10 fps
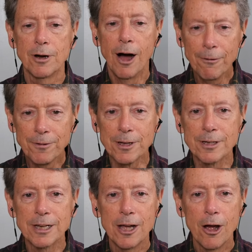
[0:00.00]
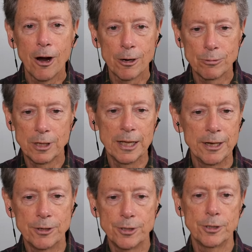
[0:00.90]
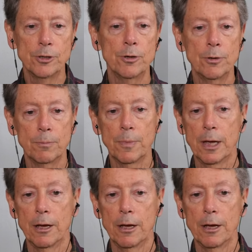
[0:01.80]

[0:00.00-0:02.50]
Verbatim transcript: often are related to